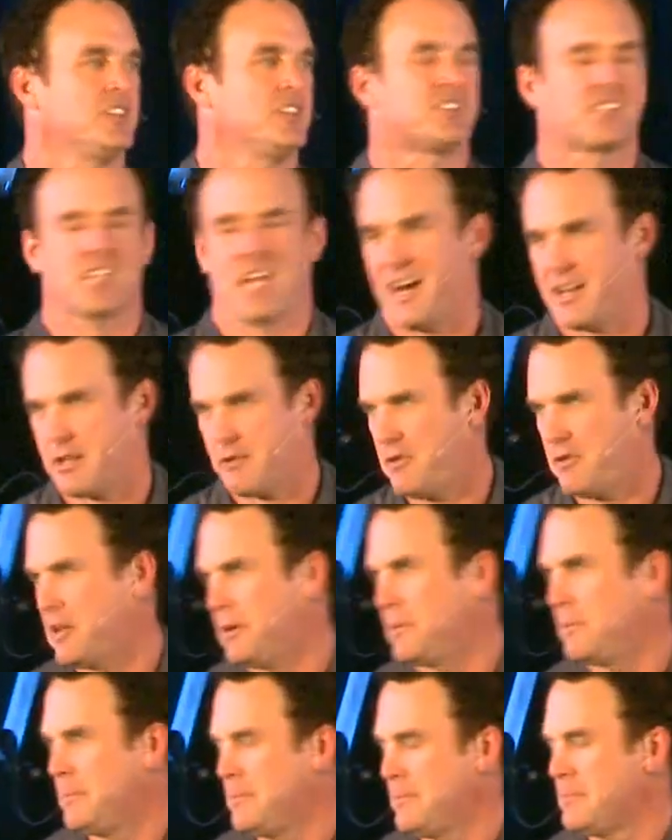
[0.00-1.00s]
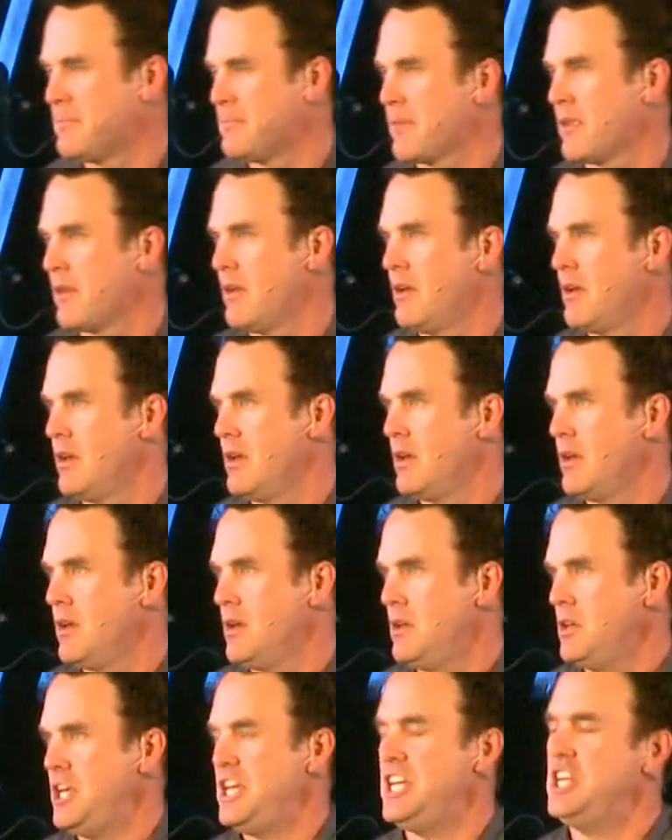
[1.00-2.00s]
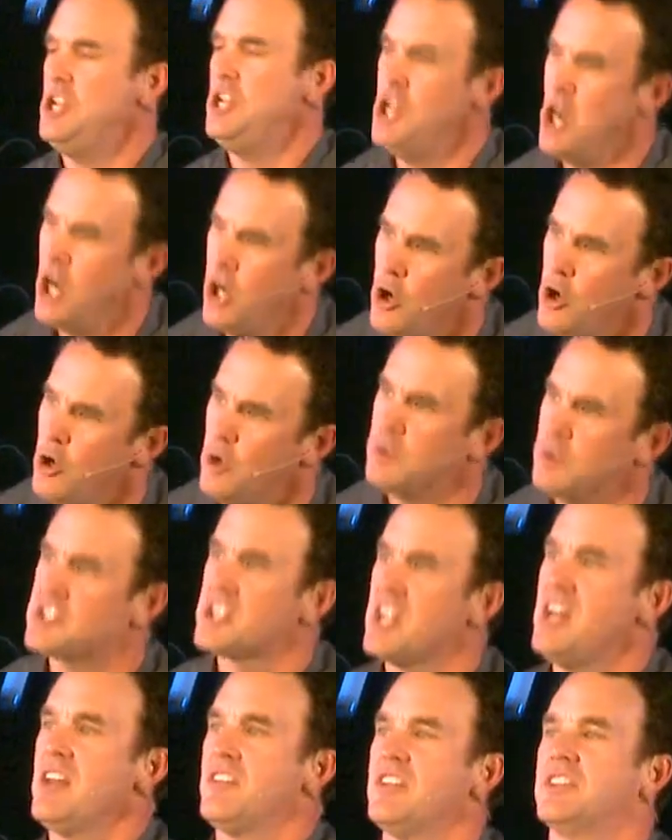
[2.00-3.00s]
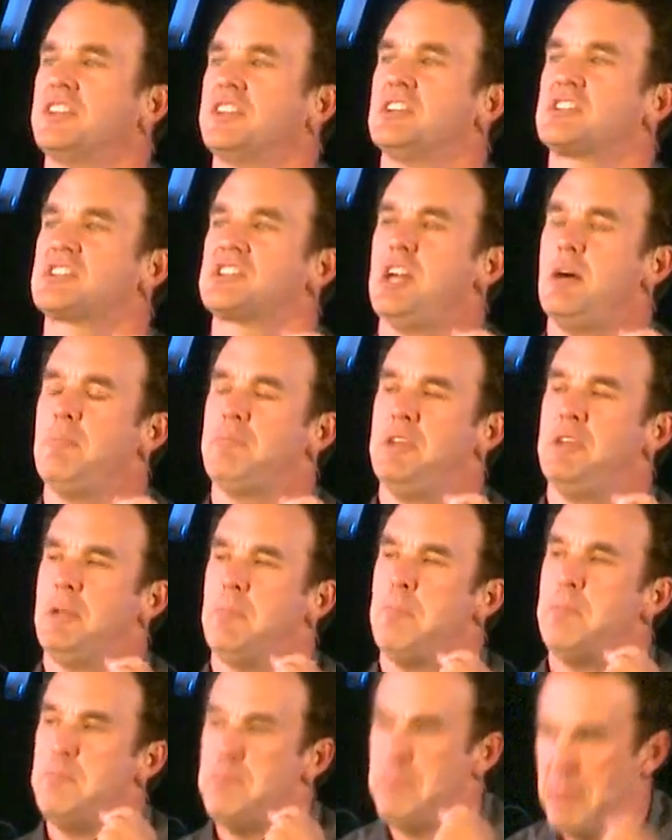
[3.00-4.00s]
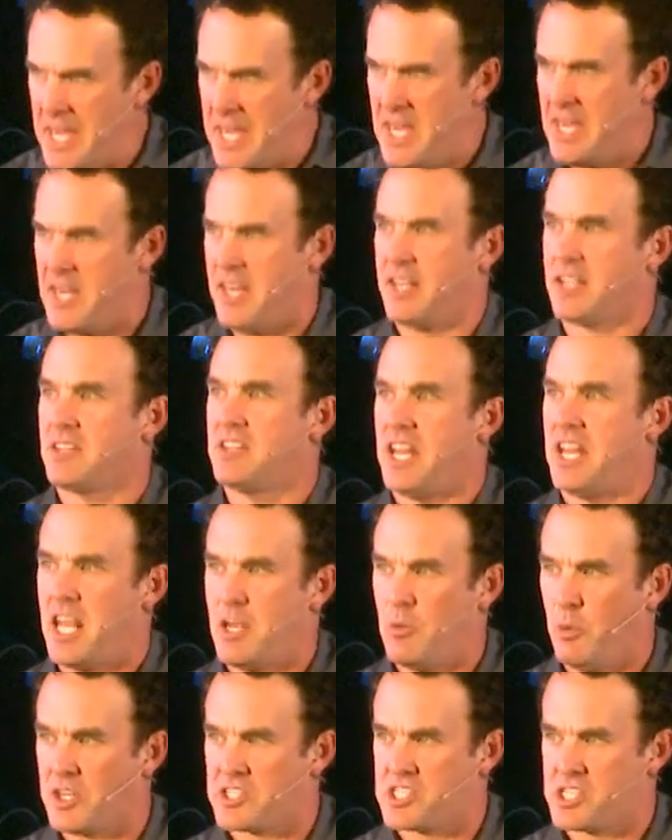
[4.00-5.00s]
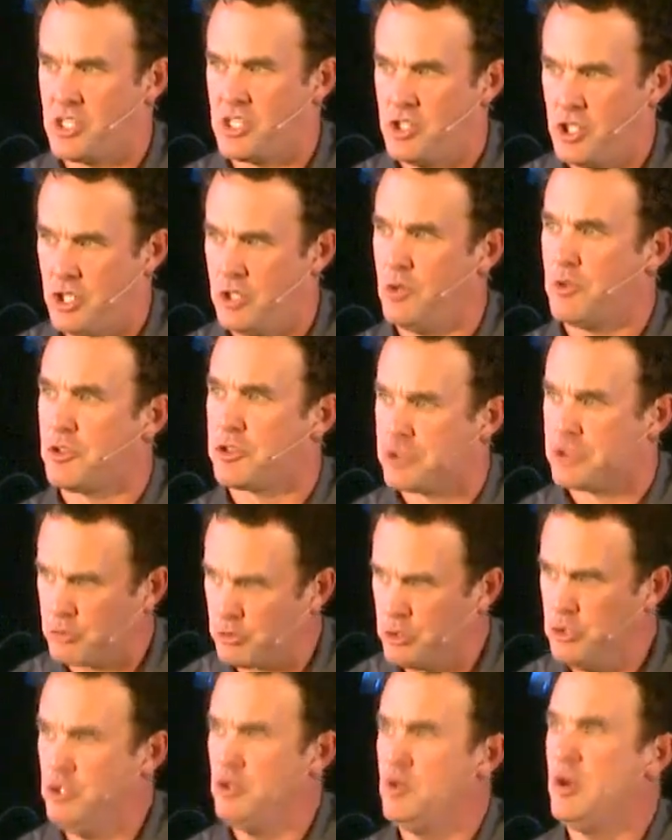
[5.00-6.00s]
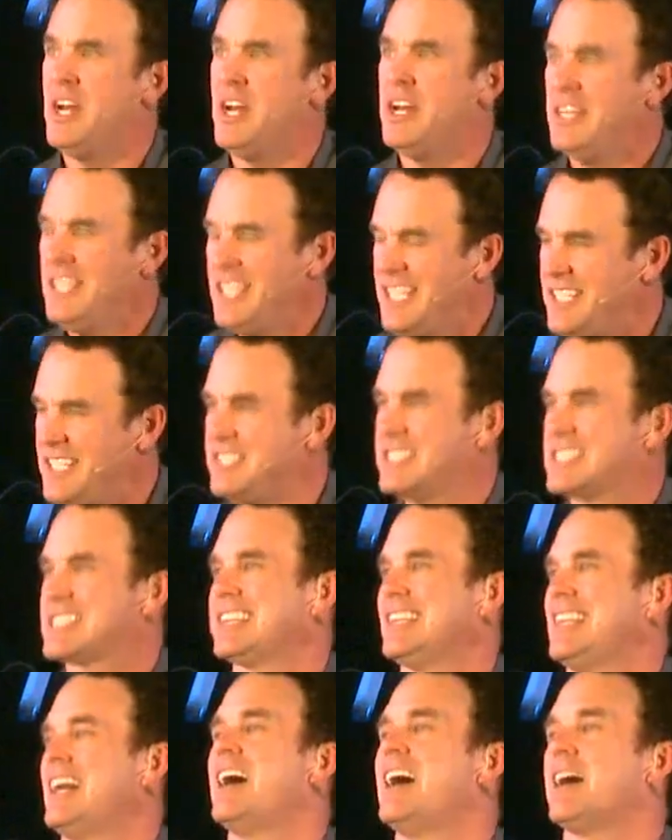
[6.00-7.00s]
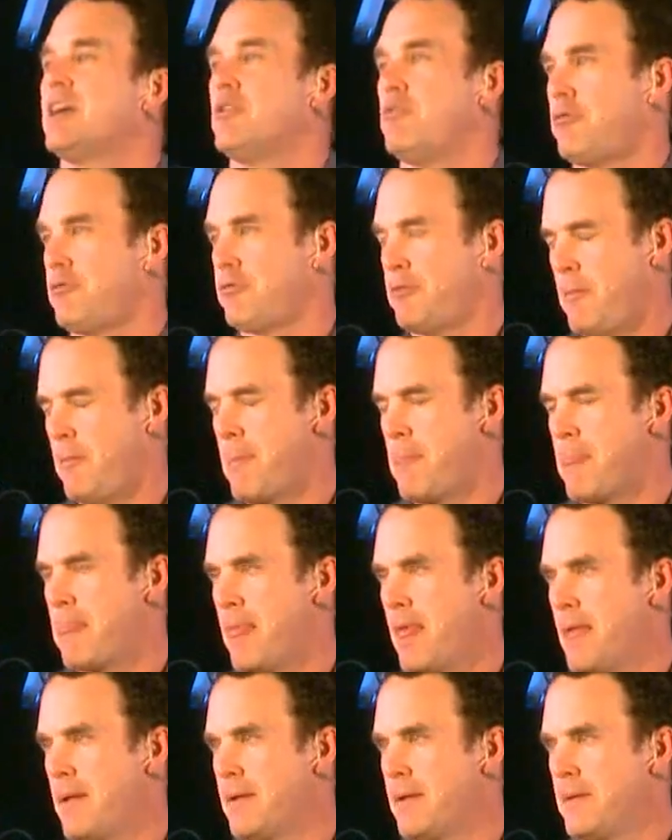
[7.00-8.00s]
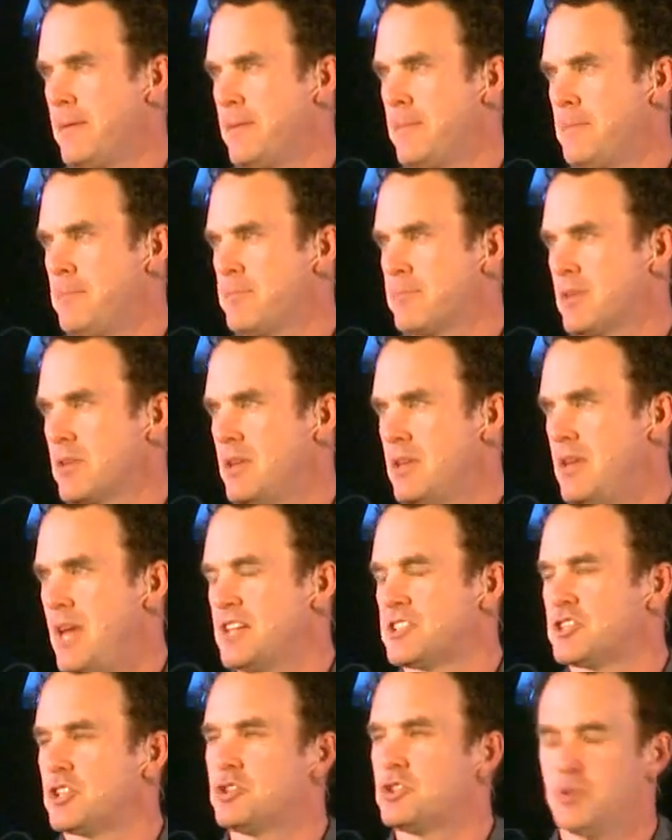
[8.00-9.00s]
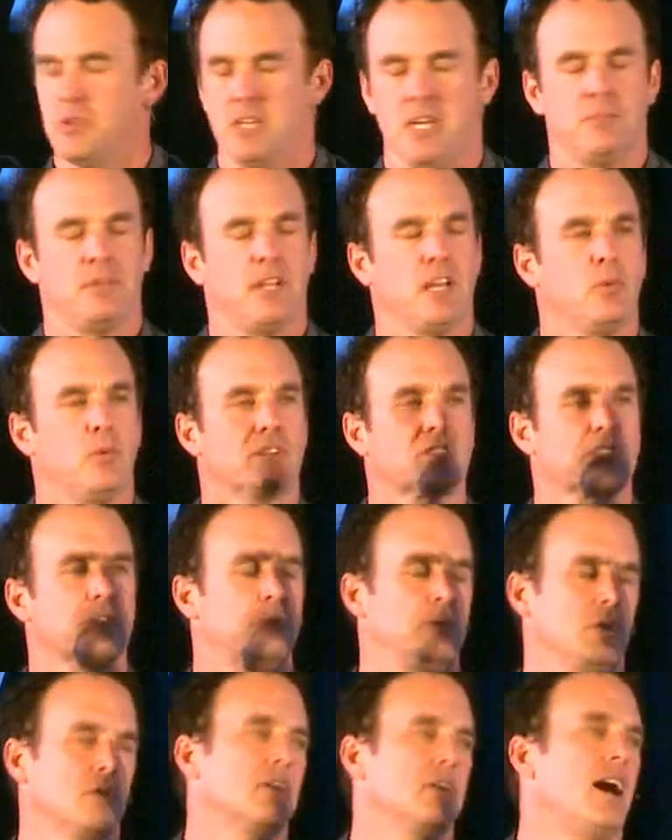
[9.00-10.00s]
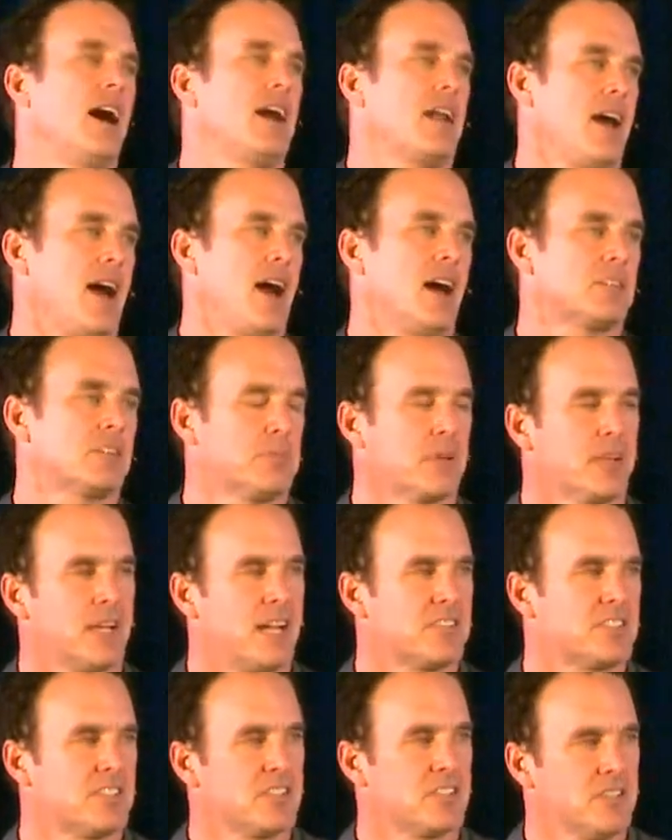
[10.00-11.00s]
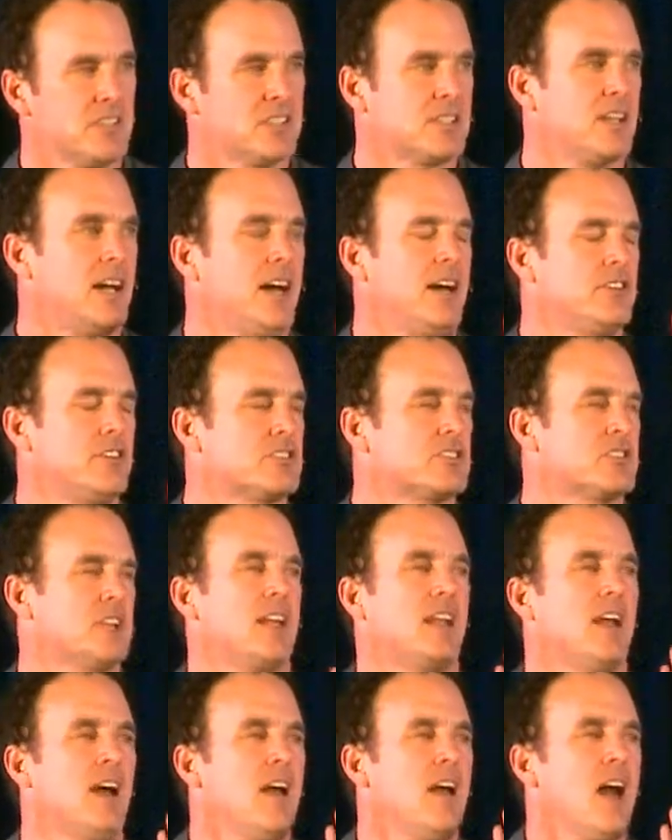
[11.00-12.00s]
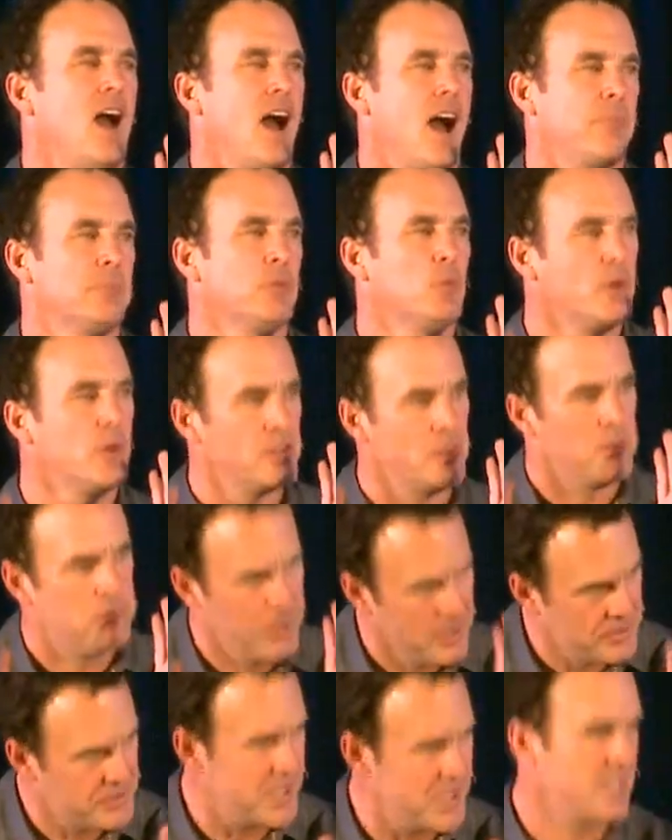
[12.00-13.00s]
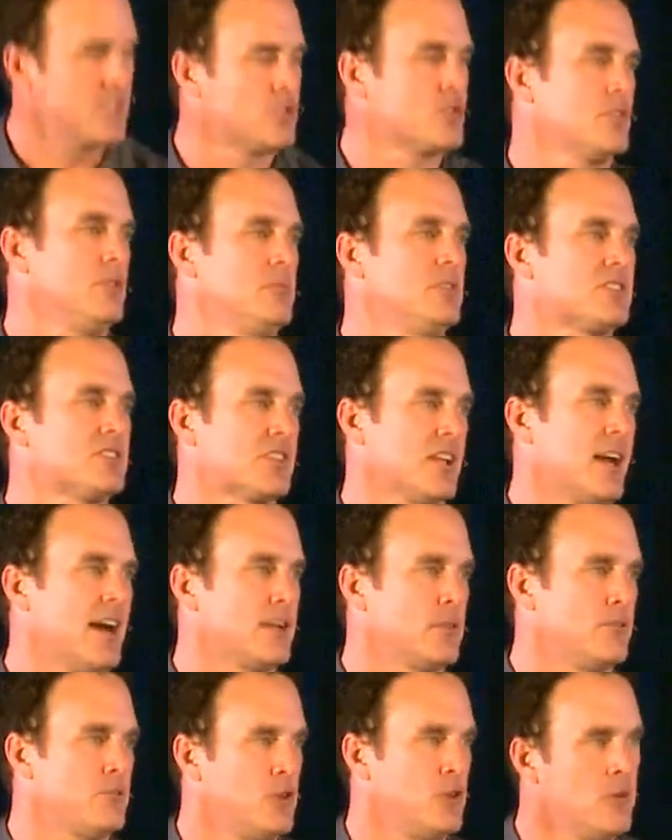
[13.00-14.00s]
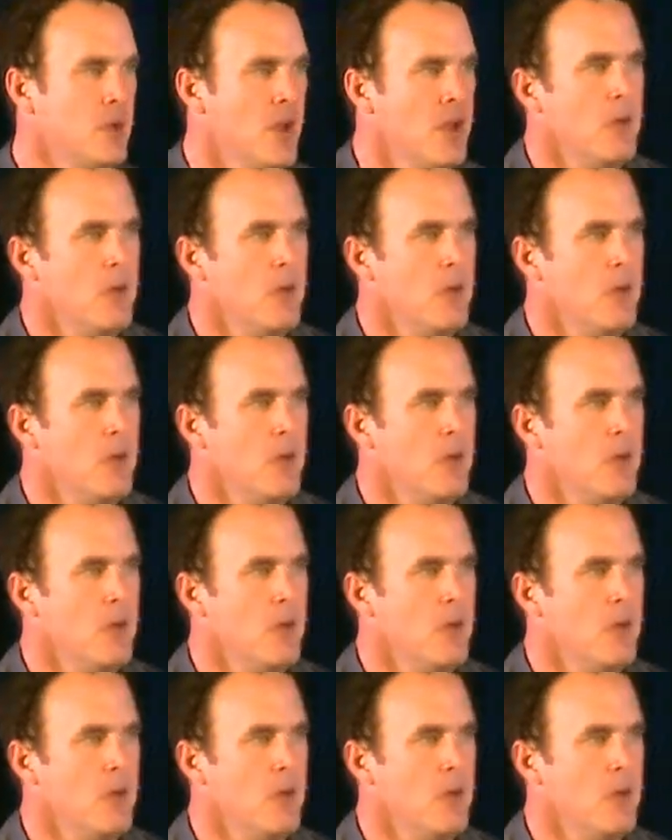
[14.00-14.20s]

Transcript: inside of him. He knows that there's something big that he wants to do through his life. He has a dream that he wants to build God a house, but God says, Listen, I understand. I'm the one that put that dream inside of you,